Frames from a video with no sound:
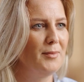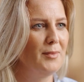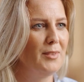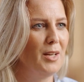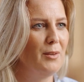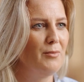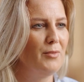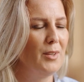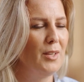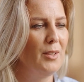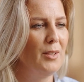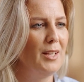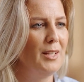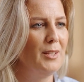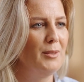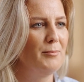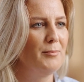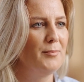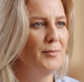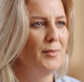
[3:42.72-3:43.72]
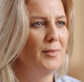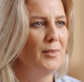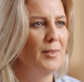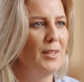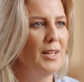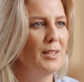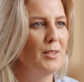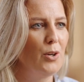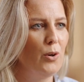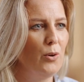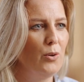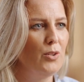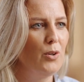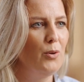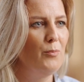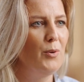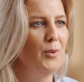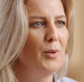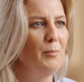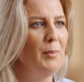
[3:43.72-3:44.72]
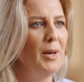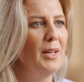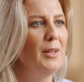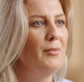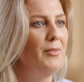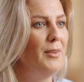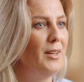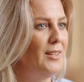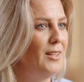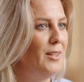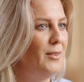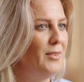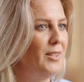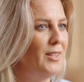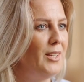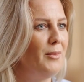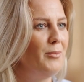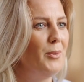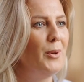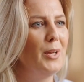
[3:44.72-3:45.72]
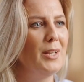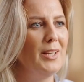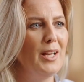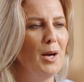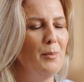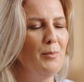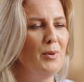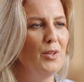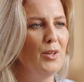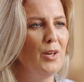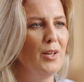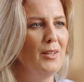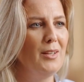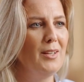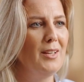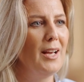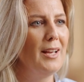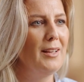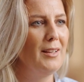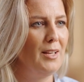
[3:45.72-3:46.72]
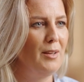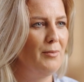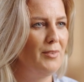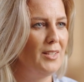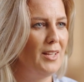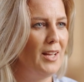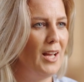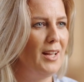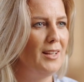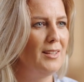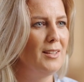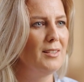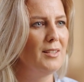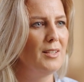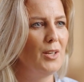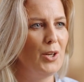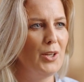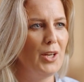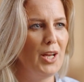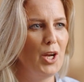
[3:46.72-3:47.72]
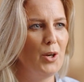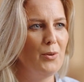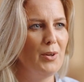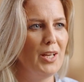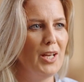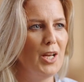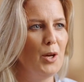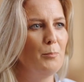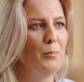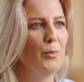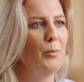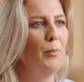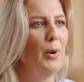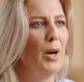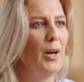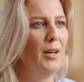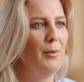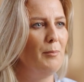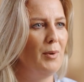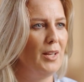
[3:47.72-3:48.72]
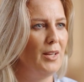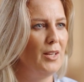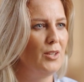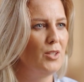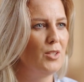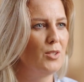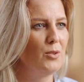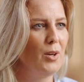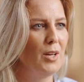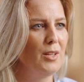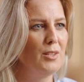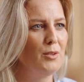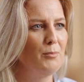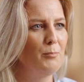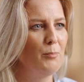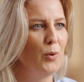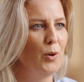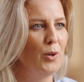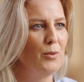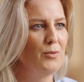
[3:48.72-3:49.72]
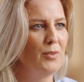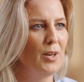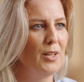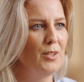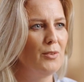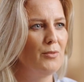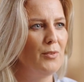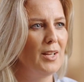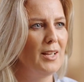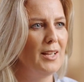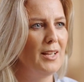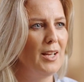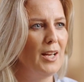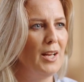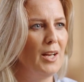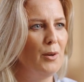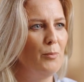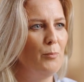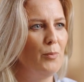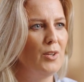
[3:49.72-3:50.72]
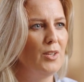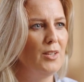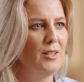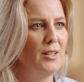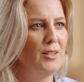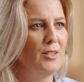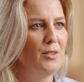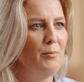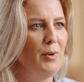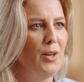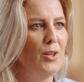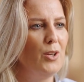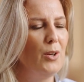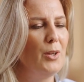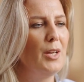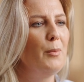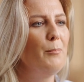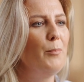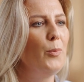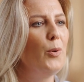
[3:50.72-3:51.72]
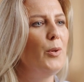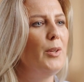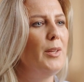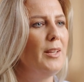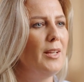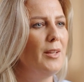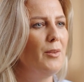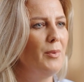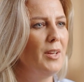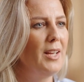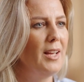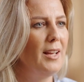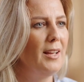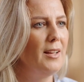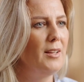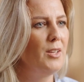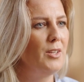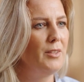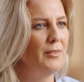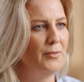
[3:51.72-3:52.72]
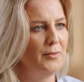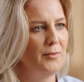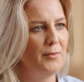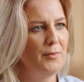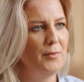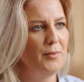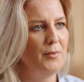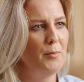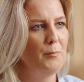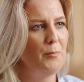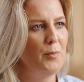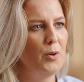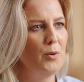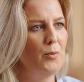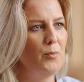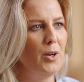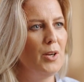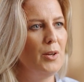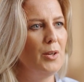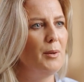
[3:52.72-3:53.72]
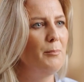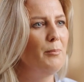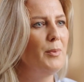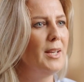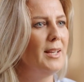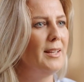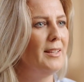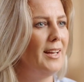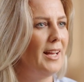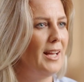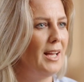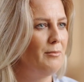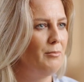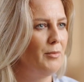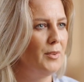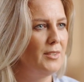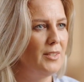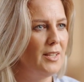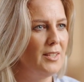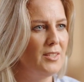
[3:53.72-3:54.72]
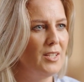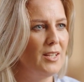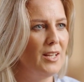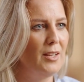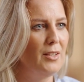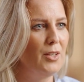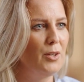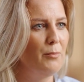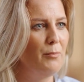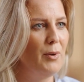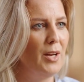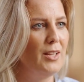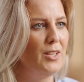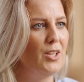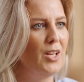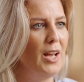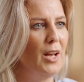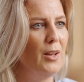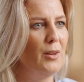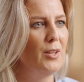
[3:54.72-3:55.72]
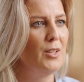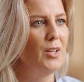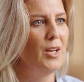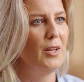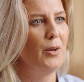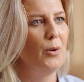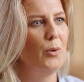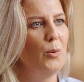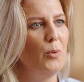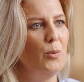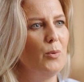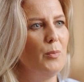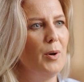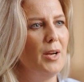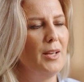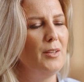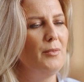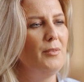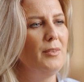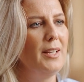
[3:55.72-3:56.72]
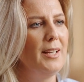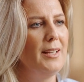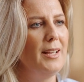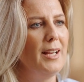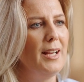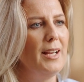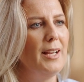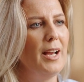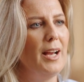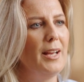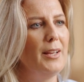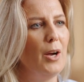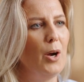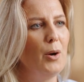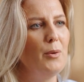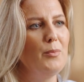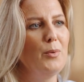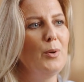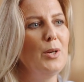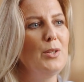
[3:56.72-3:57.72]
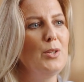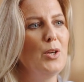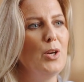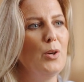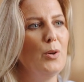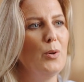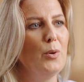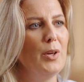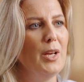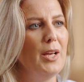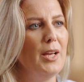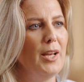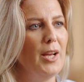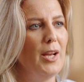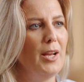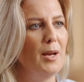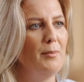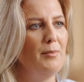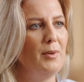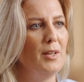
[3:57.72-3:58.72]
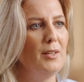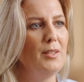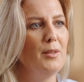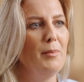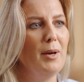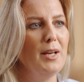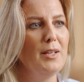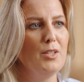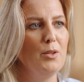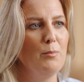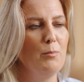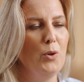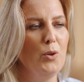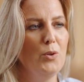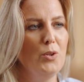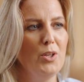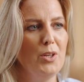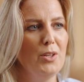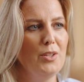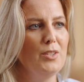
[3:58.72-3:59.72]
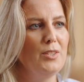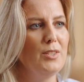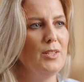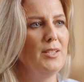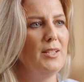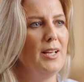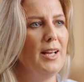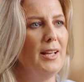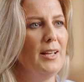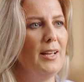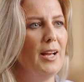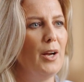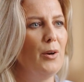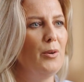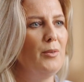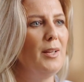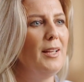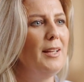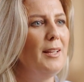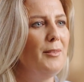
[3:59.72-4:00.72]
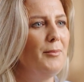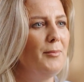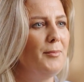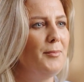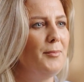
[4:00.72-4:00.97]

Definitely. It goes over the benefits of several adaptogens and gives guidance on how they help the body manage stress more effectively, which is especially important as we age. The book really brings everything together by challenging old ways of thinking and offering new, evidence-based approaches to staying healthy.